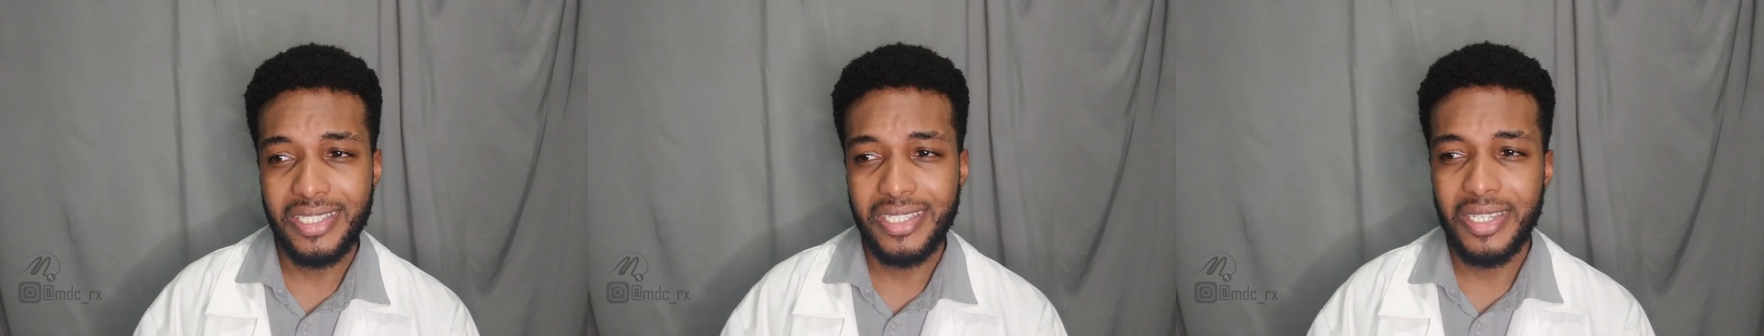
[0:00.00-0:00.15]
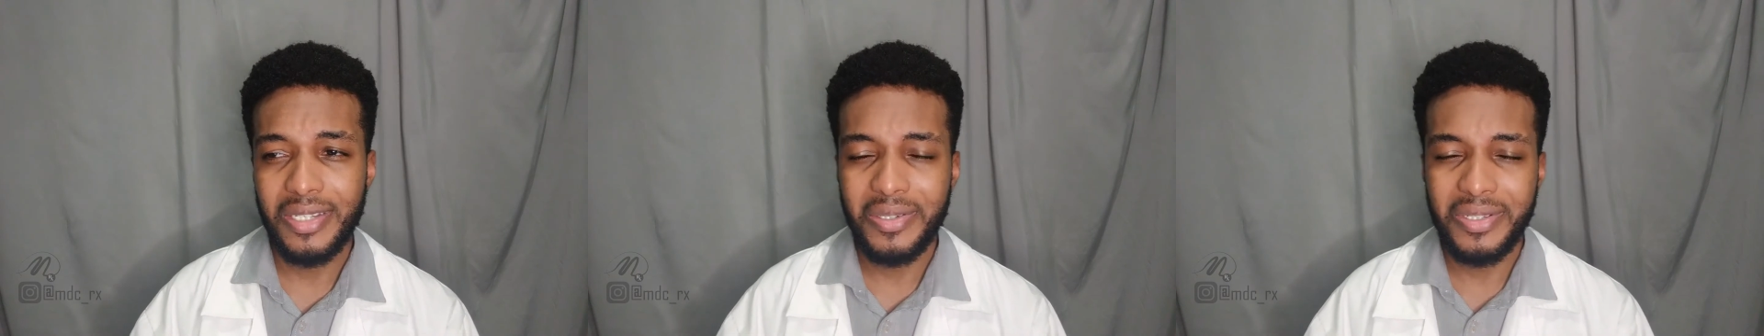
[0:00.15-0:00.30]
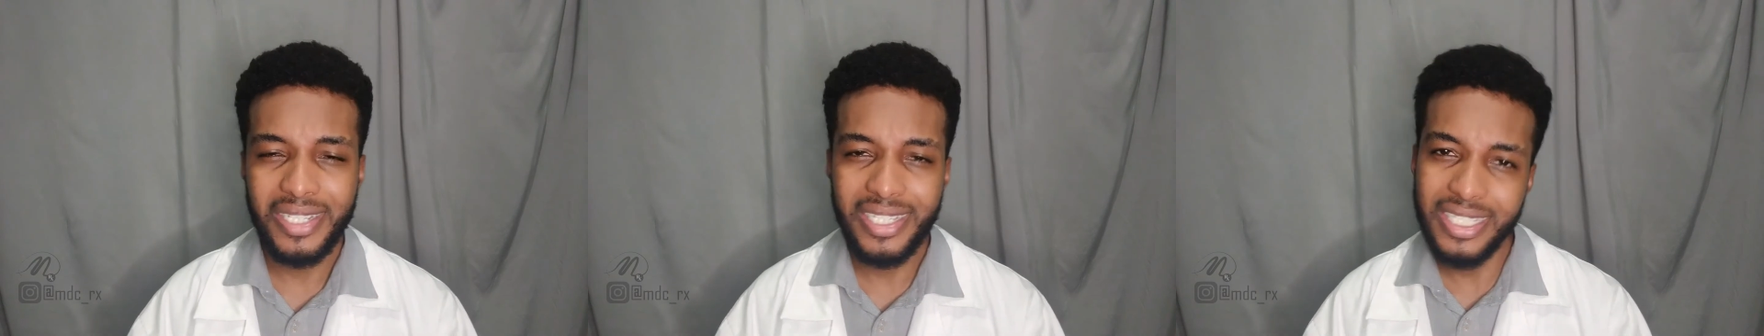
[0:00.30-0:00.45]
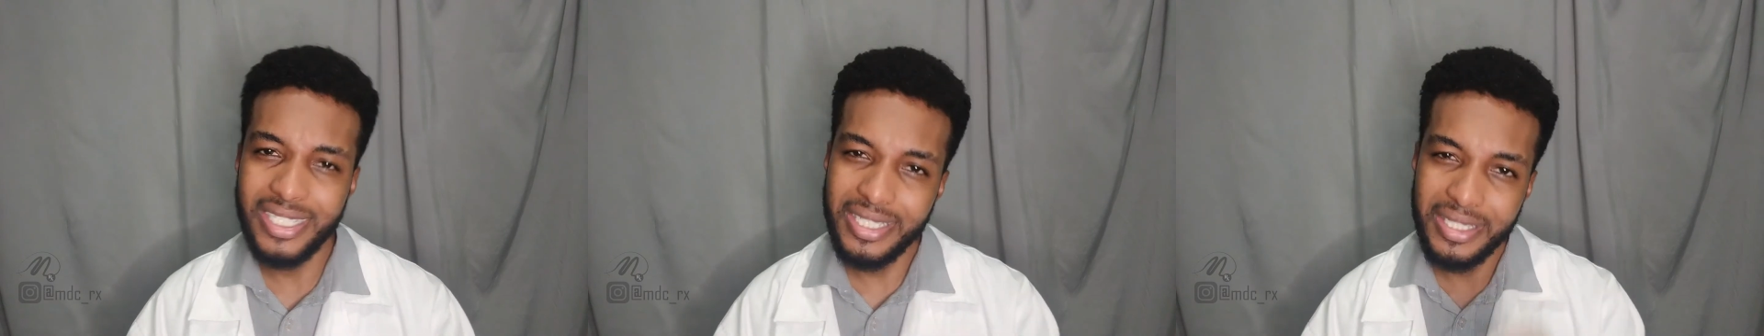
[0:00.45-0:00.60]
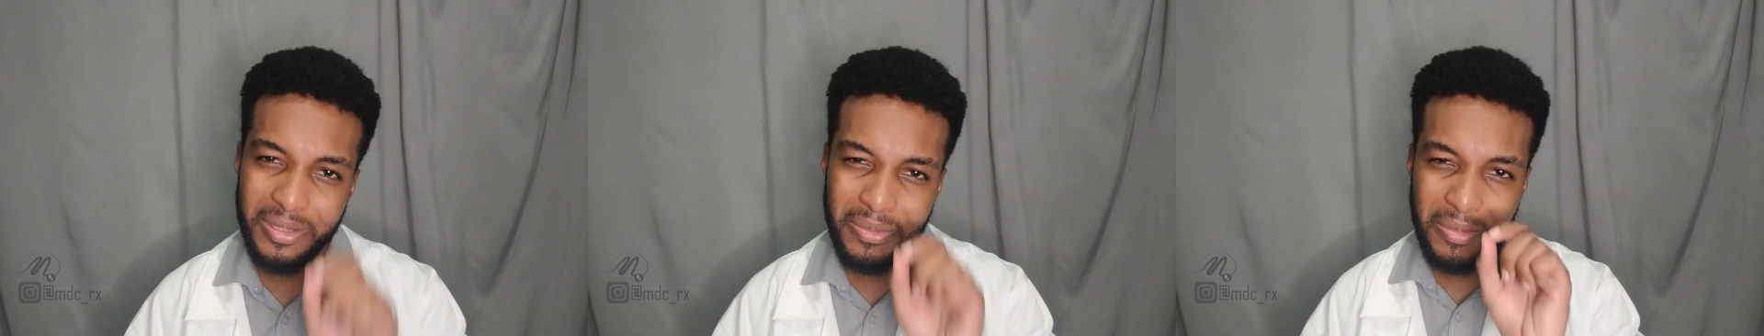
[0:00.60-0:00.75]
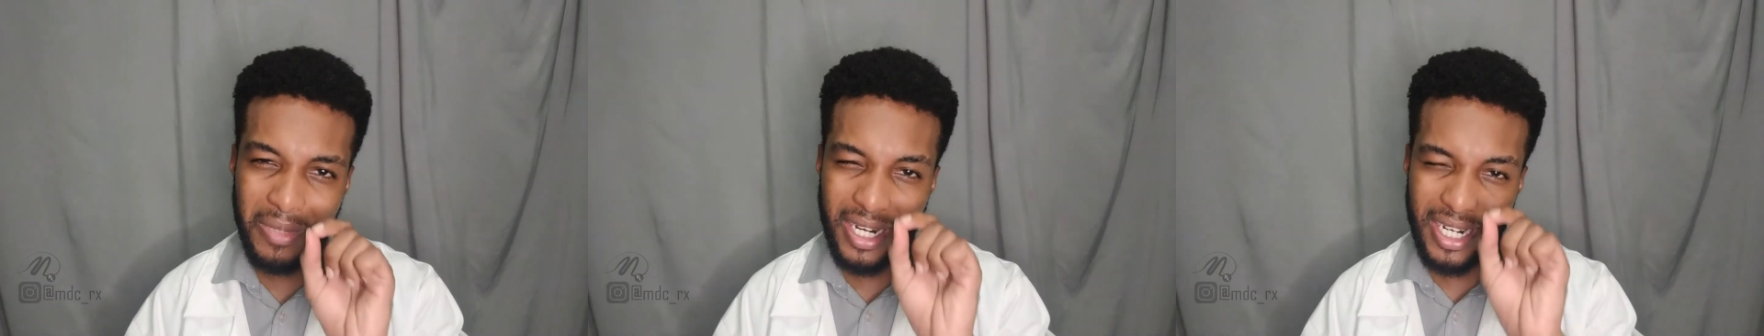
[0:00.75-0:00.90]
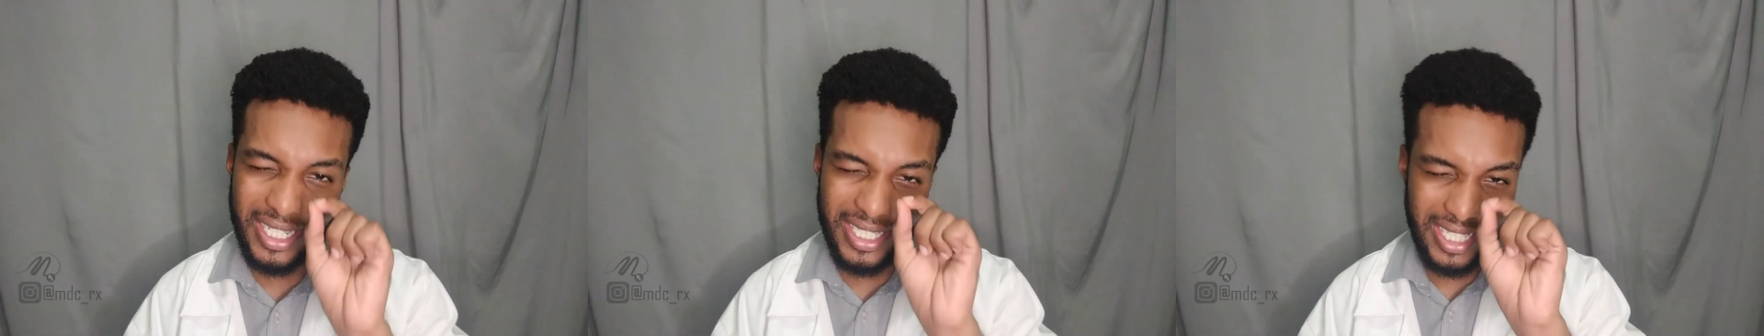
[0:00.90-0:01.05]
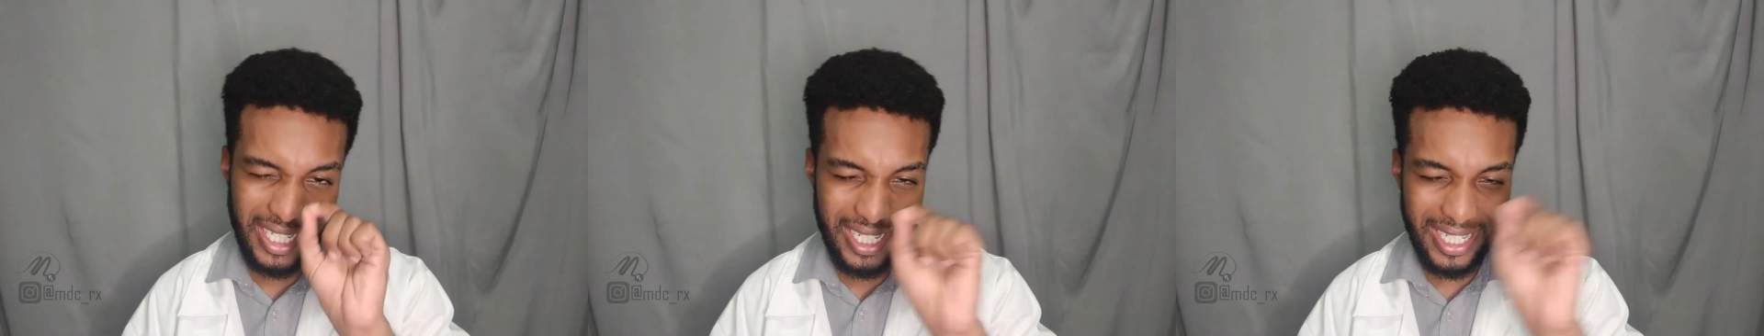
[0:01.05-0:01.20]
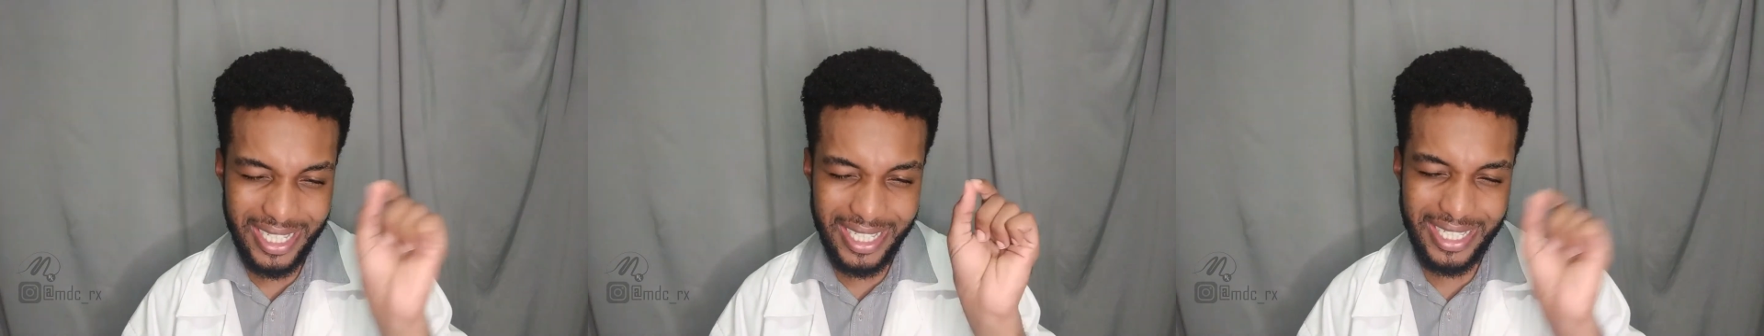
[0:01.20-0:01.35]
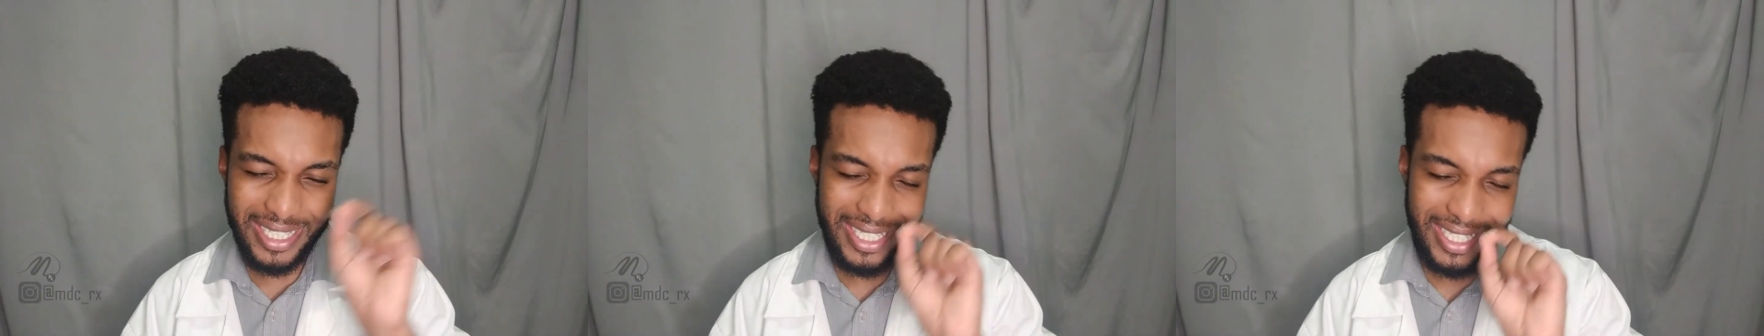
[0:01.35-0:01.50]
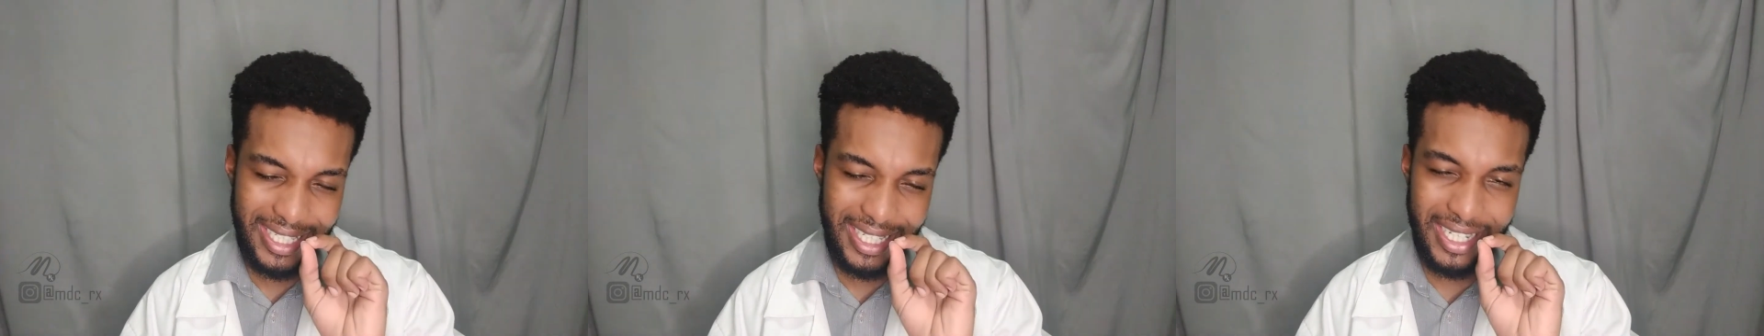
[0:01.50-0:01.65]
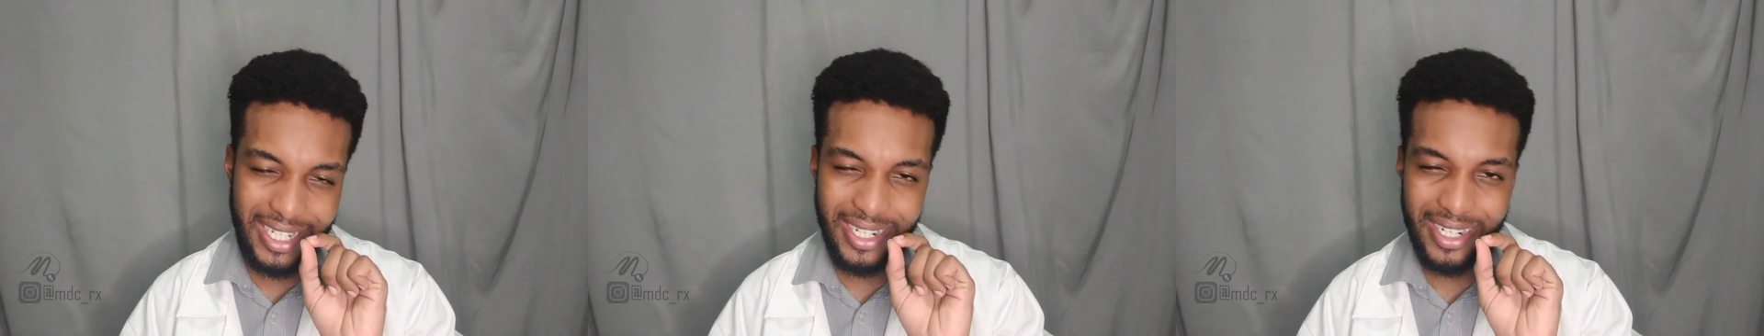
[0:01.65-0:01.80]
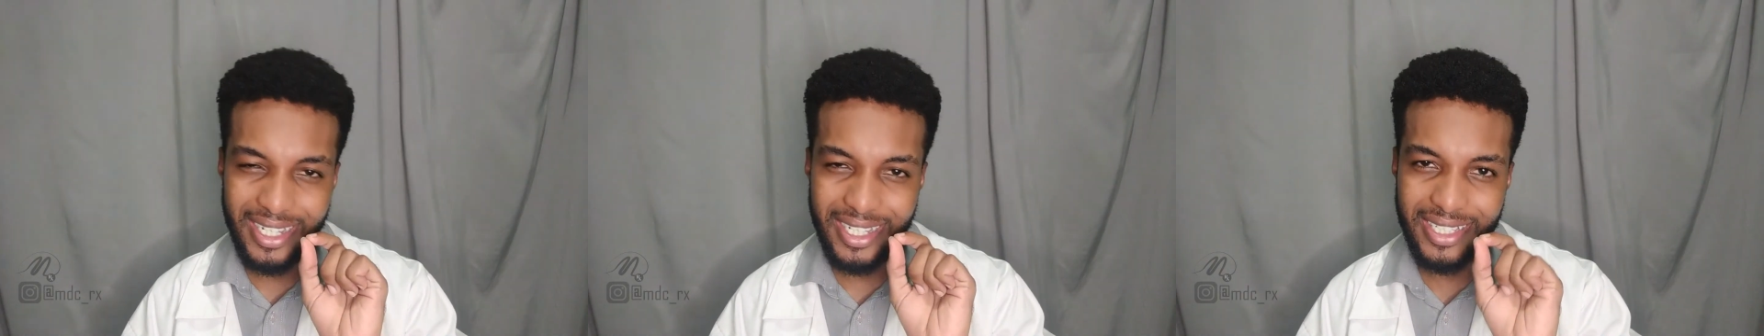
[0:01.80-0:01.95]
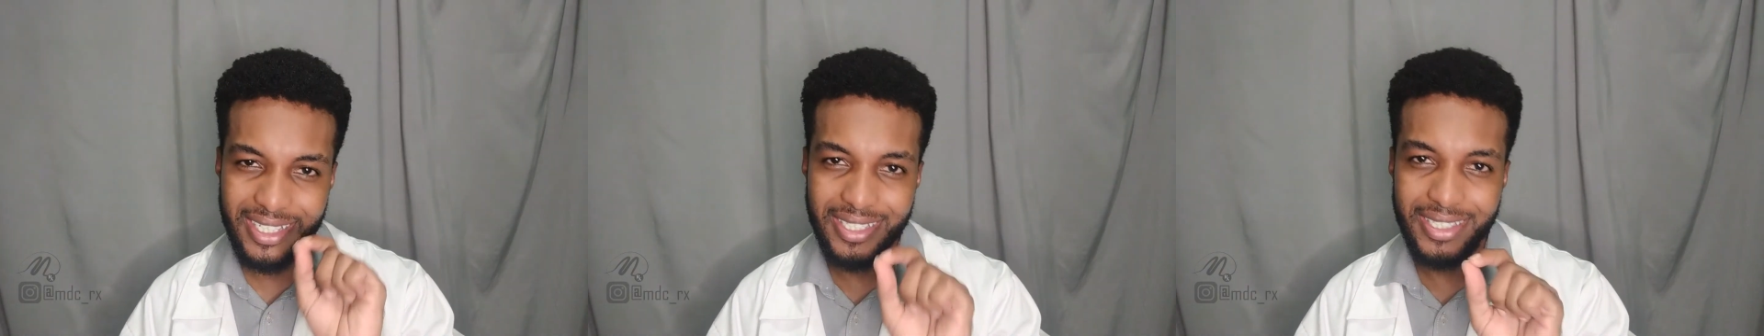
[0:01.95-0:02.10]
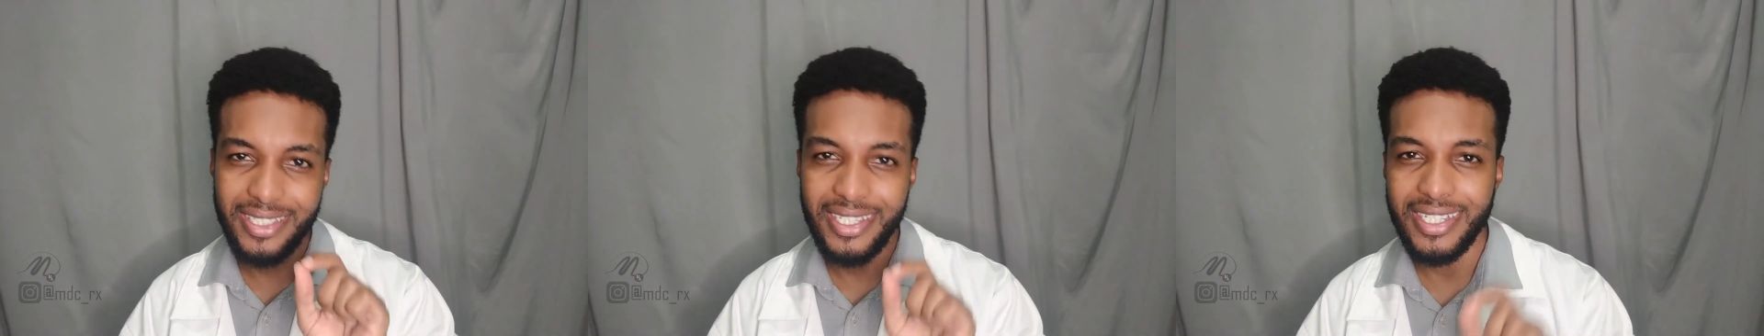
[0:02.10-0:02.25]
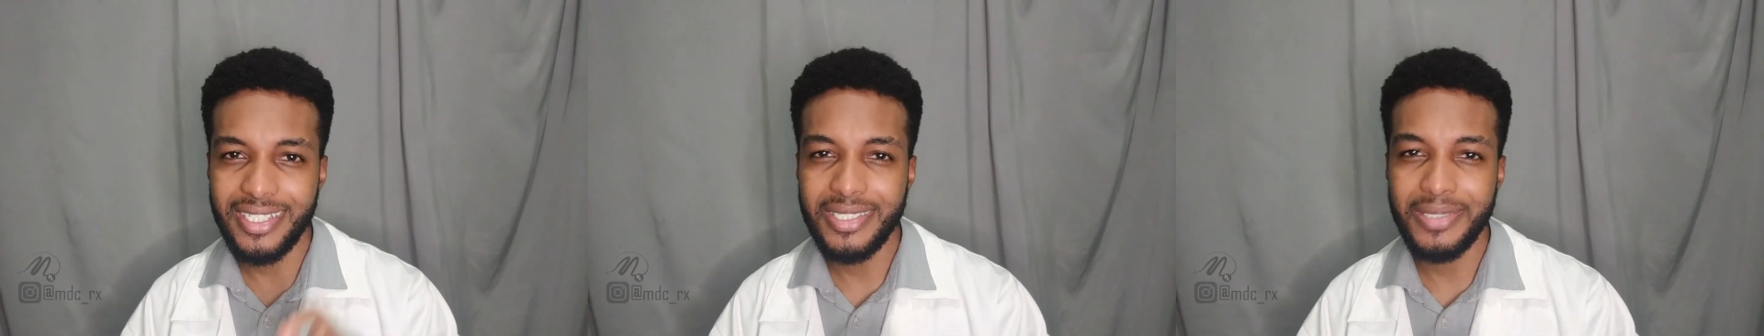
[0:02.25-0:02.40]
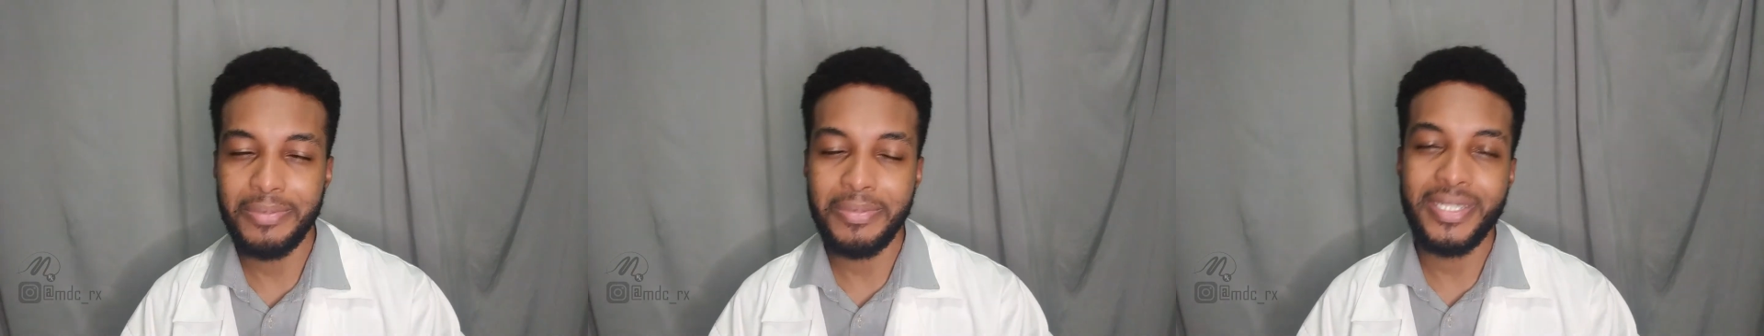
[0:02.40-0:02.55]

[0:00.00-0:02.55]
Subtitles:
you know, little marks like a little dot